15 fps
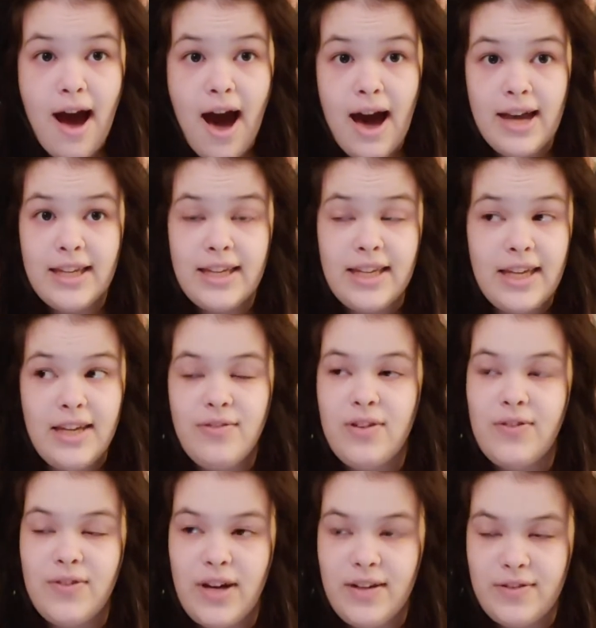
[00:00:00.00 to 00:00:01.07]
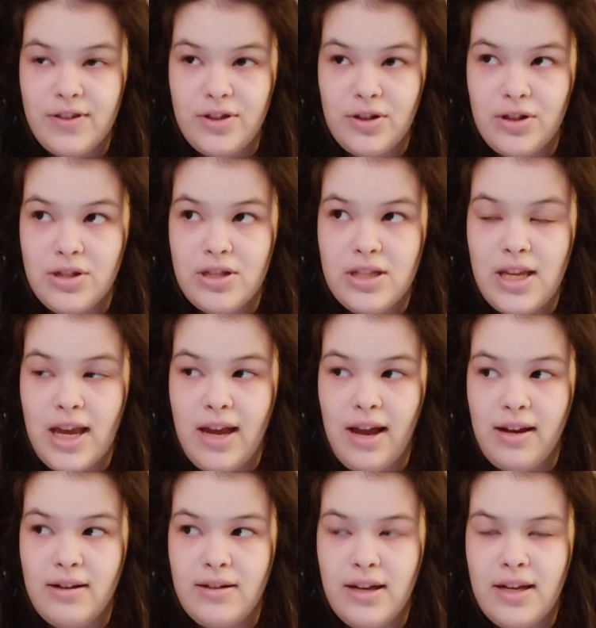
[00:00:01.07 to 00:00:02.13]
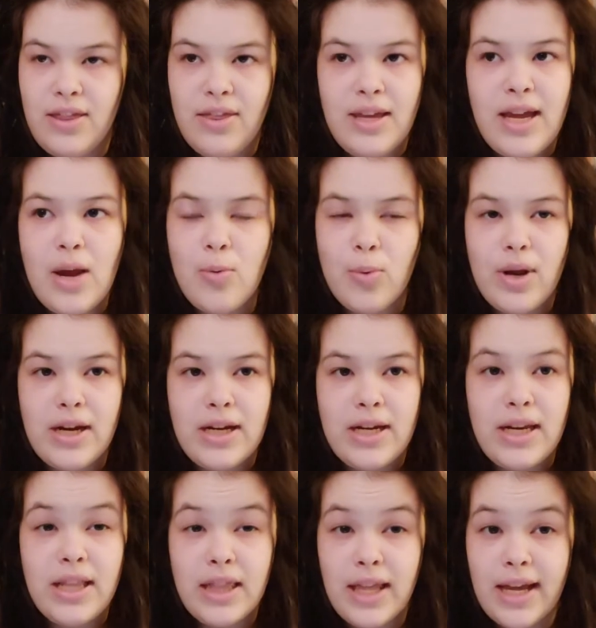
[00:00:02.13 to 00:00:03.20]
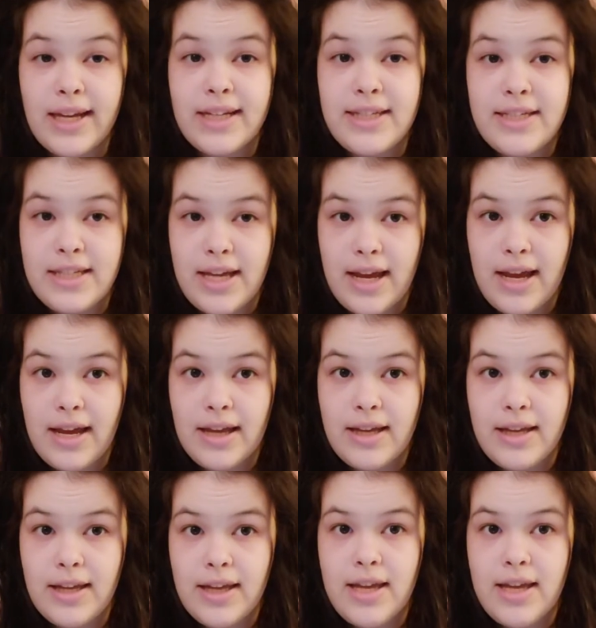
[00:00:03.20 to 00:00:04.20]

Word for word: I gave it five stars, and I think I read it in like a day